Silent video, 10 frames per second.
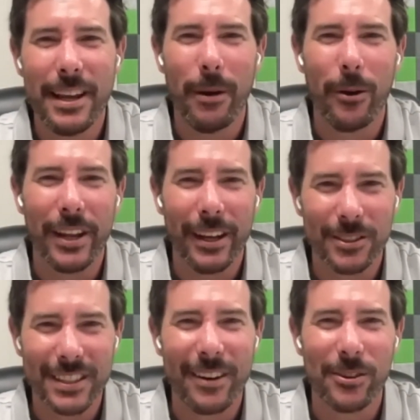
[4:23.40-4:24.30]
demo
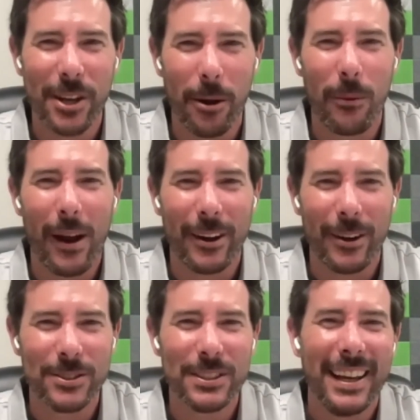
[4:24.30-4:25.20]
deal to Interscope
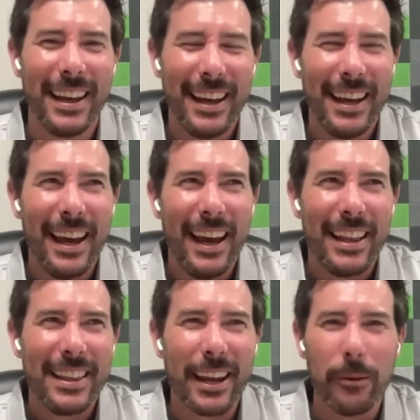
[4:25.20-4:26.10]
Records,
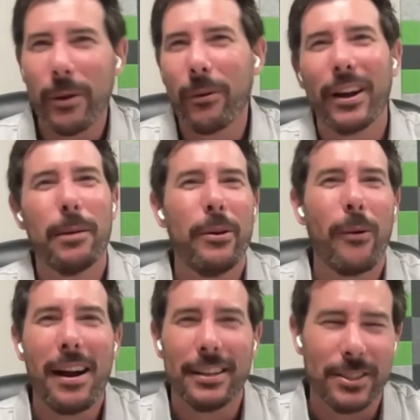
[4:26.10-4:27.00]
thinking we were going to be
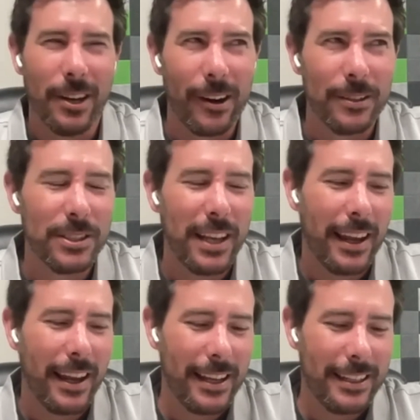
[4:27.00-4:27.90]
rock stars.
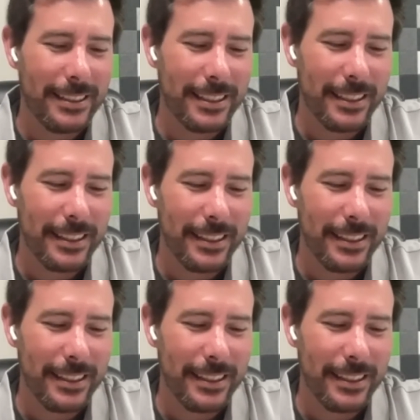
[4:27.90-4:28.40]
And